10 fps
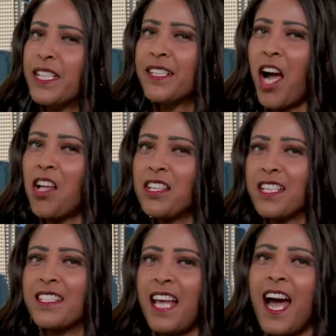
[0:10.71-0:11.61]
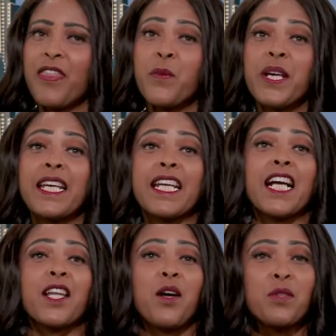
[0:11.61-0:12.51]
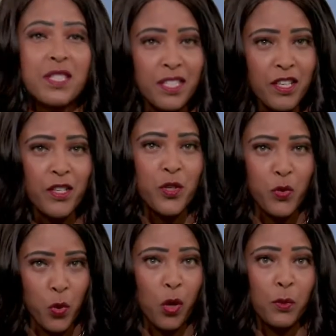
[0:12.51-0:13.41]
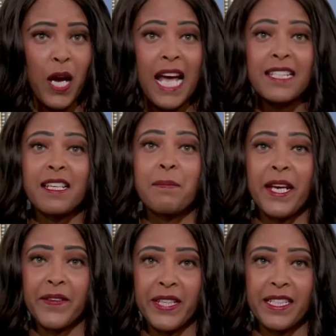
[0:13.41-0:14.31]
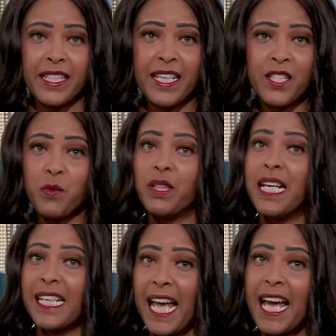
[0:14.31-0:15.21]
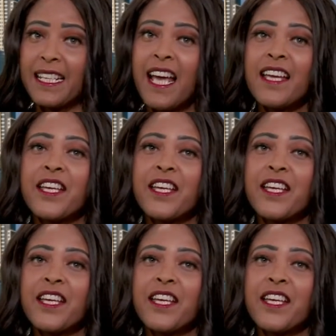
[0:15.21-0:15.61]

could call it a sign that we're getting closer to the new normal as some area teens will again